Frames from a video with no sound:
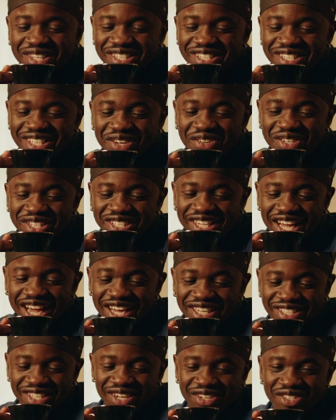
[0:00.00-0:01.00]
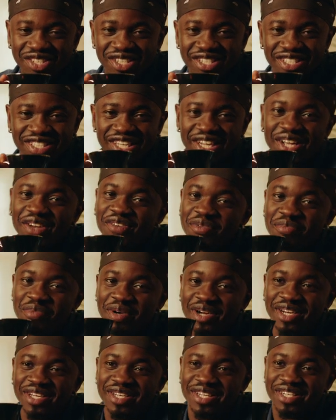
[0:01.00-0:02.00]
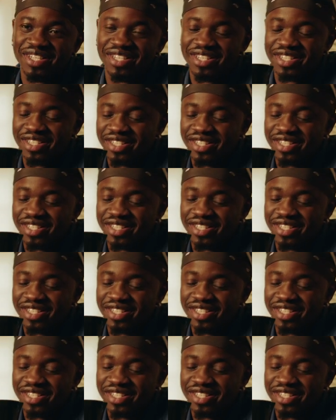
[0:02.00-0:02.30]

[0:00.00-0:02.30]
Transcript: if this tea was nasty, I was going to tell everybody.